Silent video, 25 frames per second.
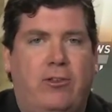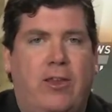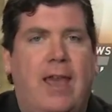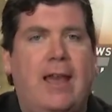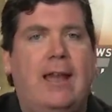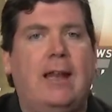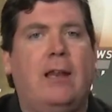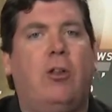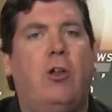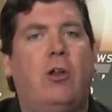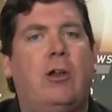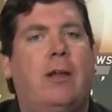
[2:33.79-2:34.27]

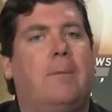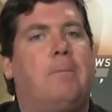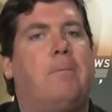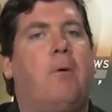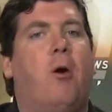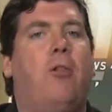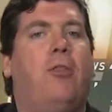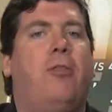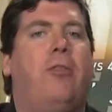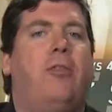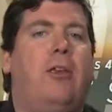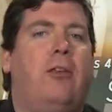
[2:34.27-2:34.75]
Taking a look at
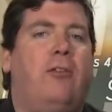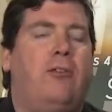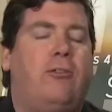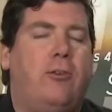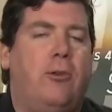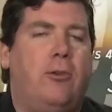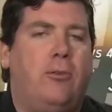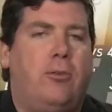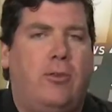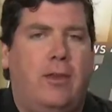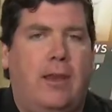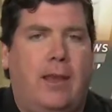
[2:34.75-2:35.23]
both of these
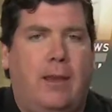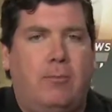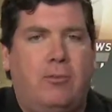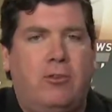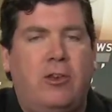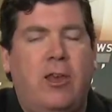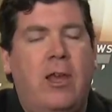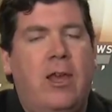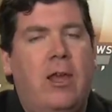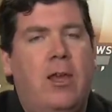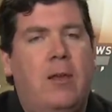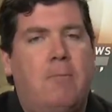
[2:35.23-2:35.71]
two teams,